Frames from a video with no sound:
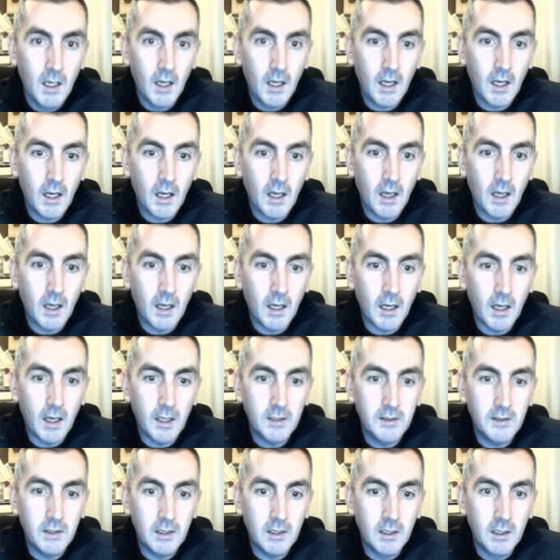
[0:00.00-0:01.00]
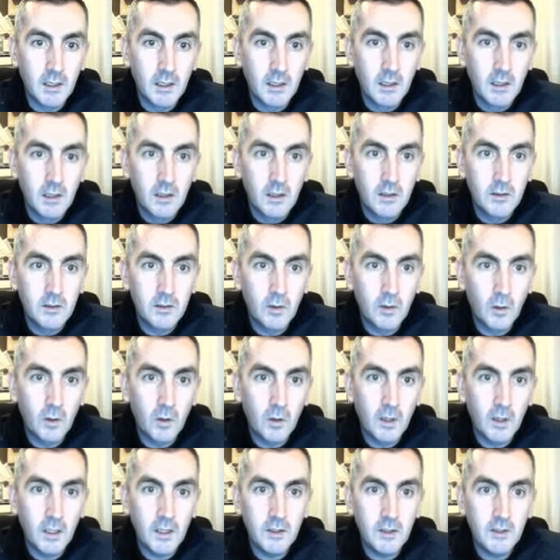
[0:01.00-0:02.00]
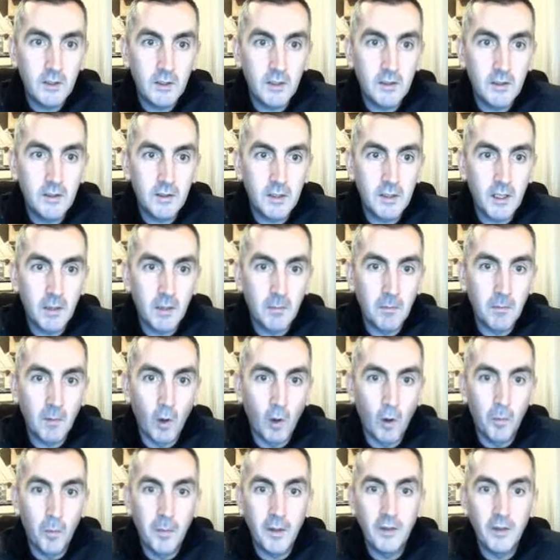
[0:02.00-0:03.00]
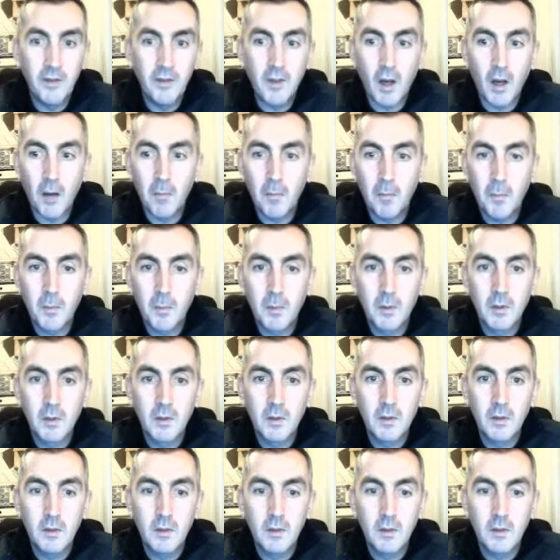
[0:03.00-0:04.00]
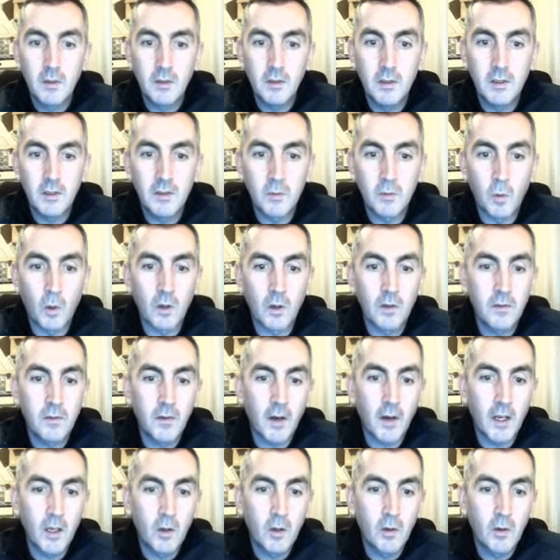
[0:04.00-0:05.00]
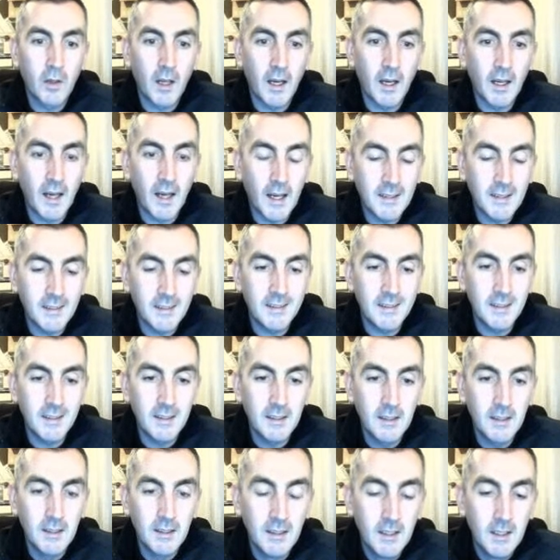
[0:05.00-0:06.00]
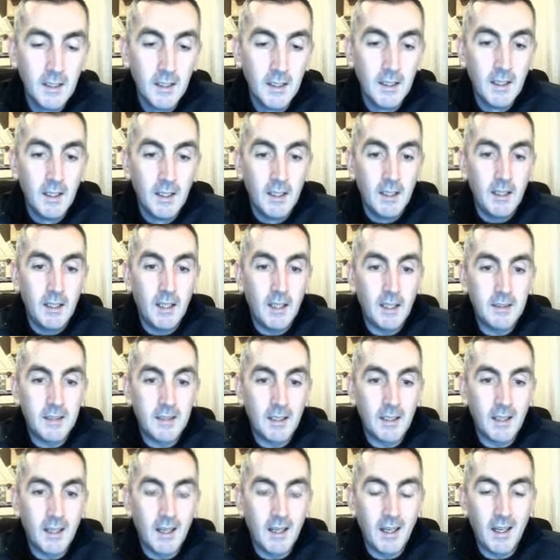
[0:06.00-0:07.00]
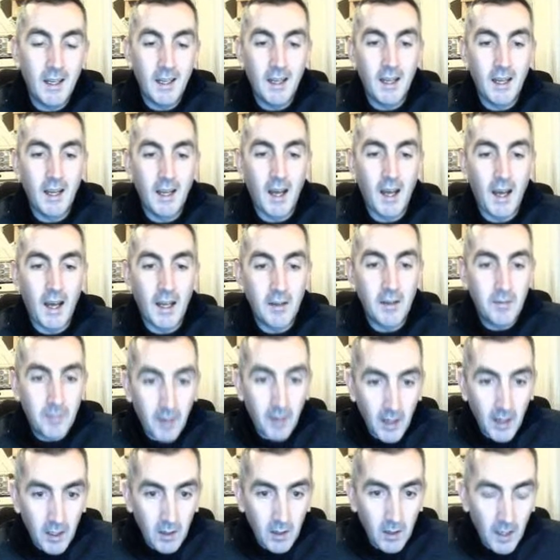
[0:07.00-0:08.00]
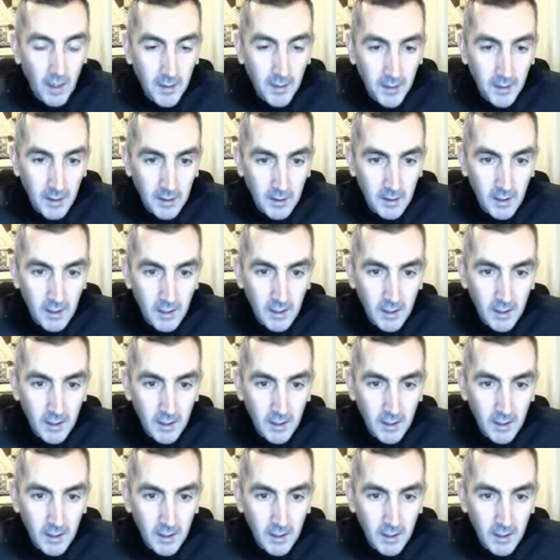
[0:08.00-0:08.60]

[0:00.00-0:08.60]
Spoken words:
I see. So it just opens up this Word file that I added in. That's an add file. I think the